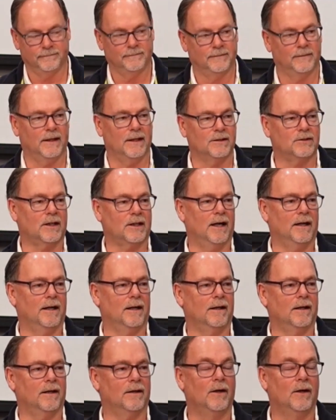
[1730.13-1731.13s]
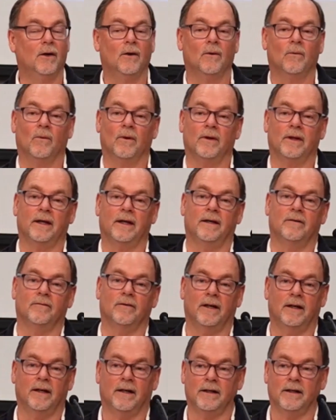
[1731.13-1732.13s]
And that's kind of the, well, they
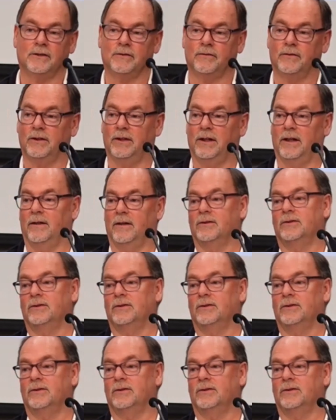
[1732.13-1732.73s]
invited us for dinner,